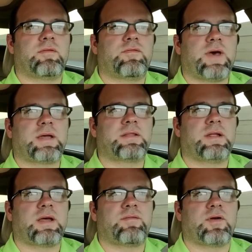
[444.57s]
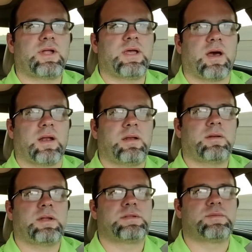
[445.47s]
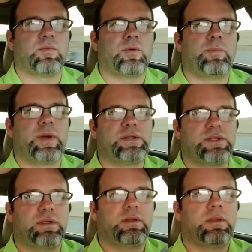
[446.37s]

fact that I've already got it. It's more budget.